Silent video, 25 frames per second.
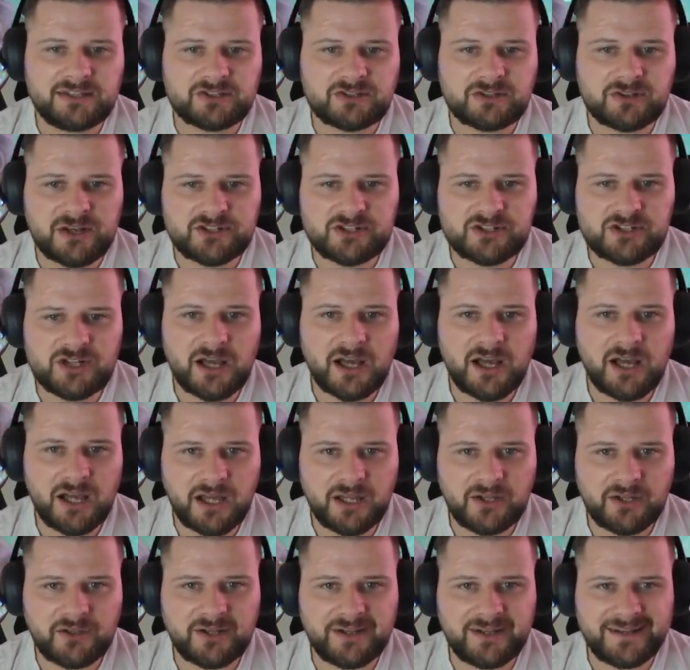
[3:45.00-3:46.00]
Treasure
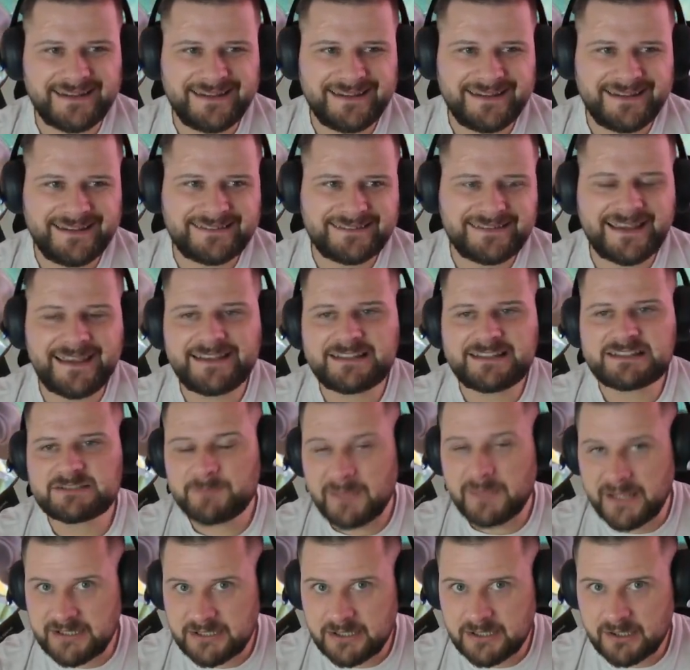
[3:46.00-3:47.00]
Hunt is a
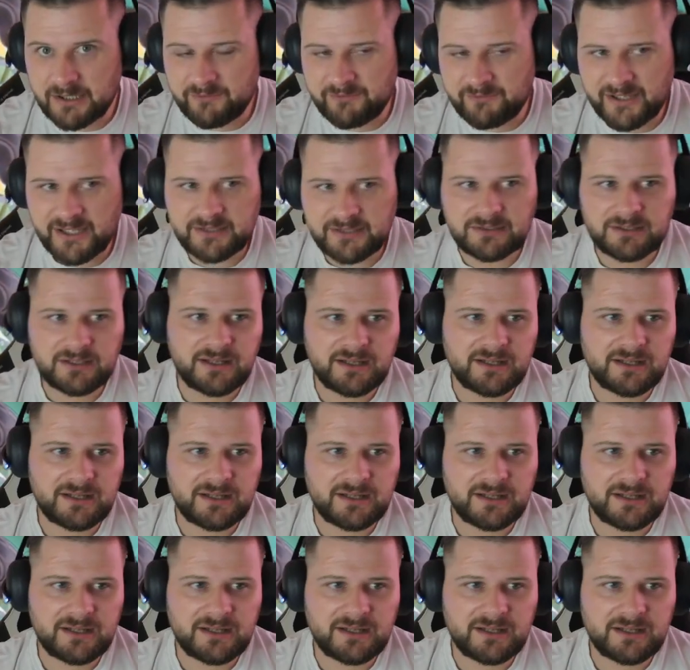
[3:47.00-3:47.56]
spender event.